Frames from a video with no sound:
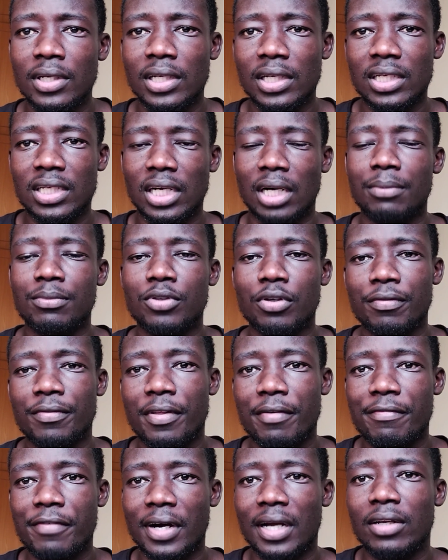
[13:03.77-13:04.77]
in terms of
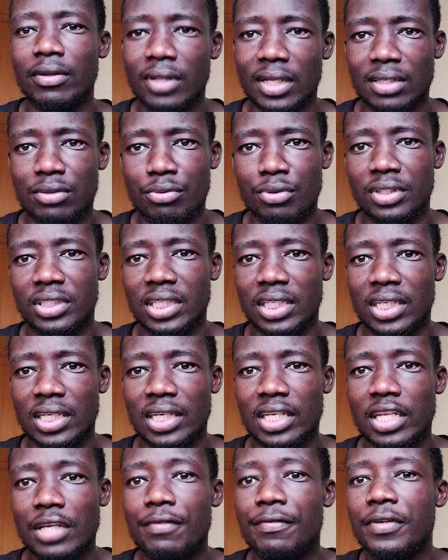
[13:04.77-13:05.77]
the value that could
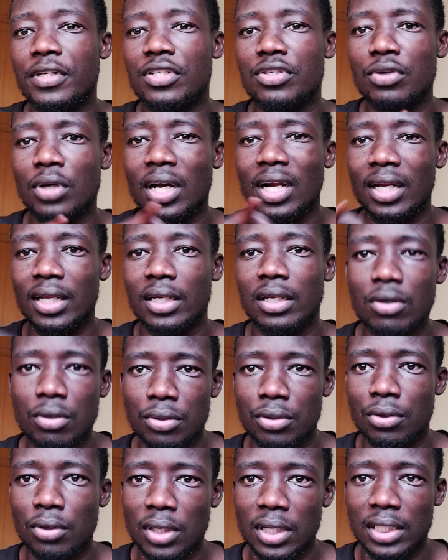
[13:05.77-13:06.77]
generate if your
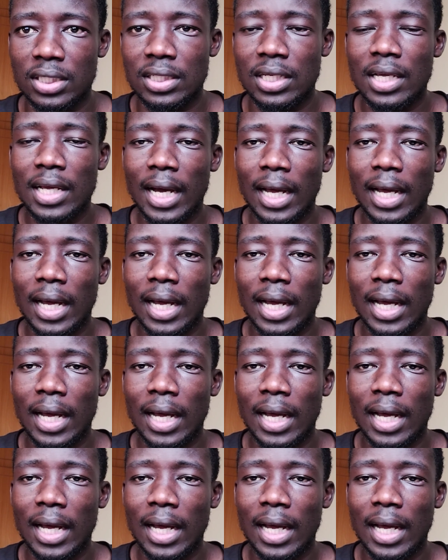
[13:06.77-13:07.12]
clinical knowledge